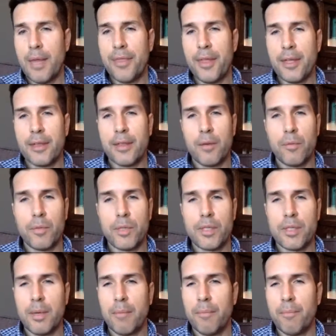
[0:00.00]
think there was
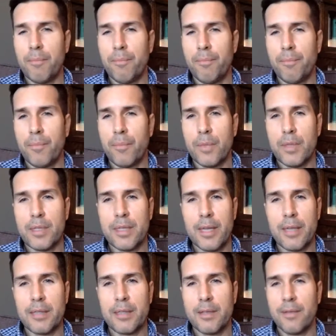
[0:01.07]
some
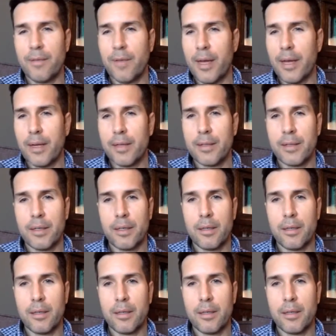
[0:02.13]
sense of like